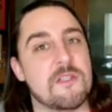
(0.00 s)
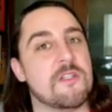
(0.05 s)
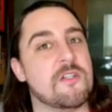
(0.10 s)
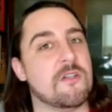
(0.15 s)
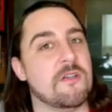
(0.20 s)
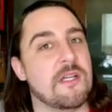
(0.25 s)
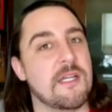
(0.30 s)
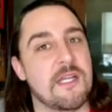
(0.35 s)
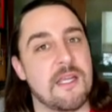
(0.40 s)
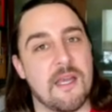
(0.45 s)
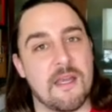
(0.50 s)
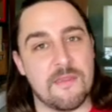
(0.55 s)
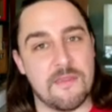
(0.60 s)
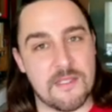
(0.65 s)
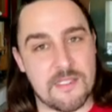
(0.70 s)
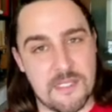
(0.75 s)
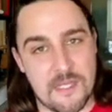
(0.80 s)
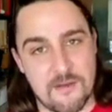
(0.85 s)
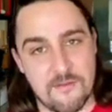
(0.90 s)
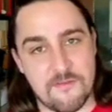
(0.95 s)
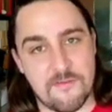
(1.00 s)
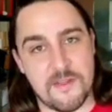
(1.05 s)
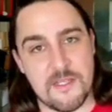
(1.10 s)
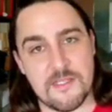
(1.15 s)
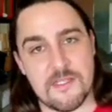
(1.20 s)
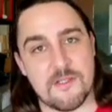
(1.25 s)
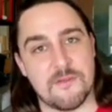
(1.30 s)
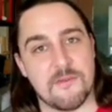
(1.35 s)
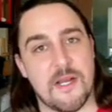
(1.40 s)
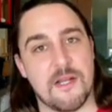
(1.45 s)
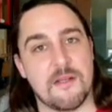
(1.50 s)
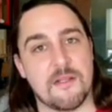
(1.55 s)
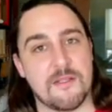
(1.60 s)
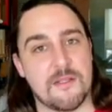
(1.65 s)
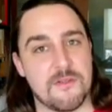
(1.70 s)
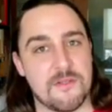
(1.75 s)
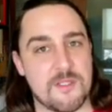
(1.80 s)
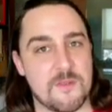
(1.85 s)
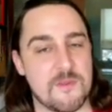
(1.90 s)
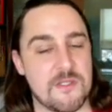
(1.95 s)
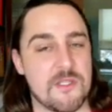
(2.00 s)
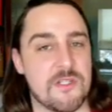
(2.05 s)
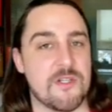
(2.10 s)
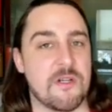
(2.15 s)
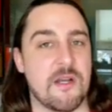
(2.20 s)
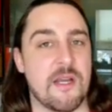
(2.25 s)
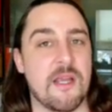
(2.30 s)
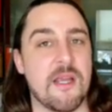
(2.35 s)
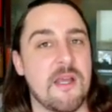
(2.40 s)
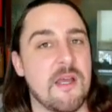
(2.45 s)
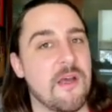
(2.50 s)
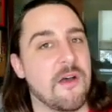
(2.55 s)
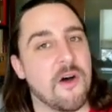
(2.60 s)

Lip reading: tree and the 10 feet surrounding the Christmas tree.